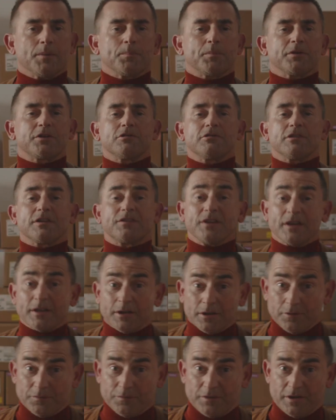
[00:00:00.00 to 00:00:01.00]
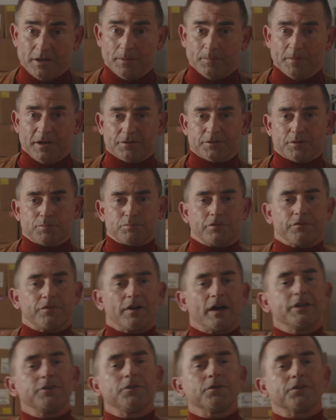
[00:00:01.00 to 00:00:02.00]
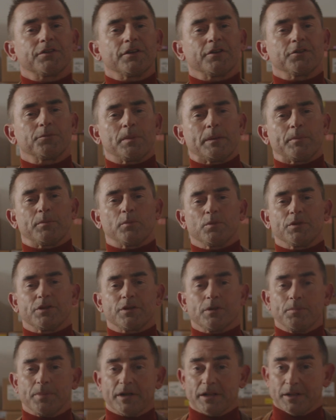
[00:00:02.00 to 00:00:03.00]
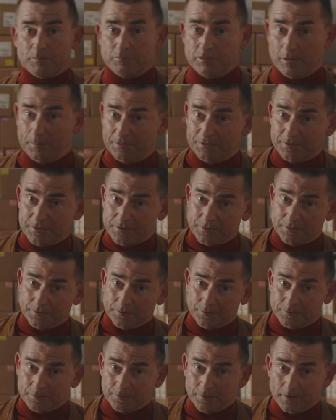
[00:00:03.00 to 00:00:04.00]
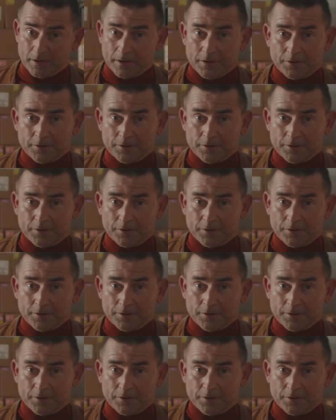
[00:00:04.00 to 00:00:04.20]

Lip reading: but your executive team has to provide your salespeople with compelling propositions